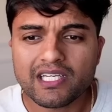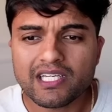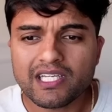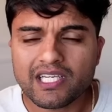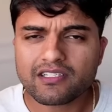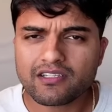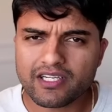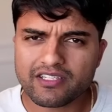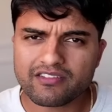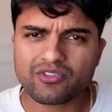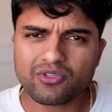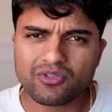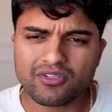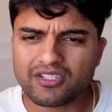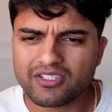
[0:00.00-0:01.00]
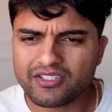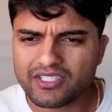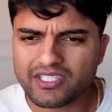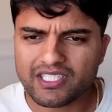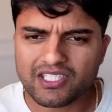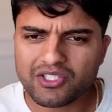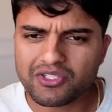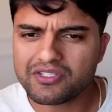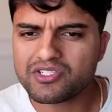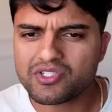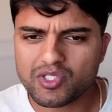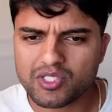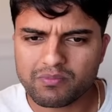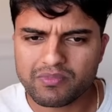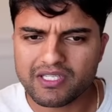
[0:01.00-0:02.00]
And I thought, look, it could
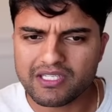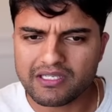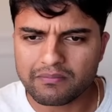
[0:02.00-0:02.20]
just be a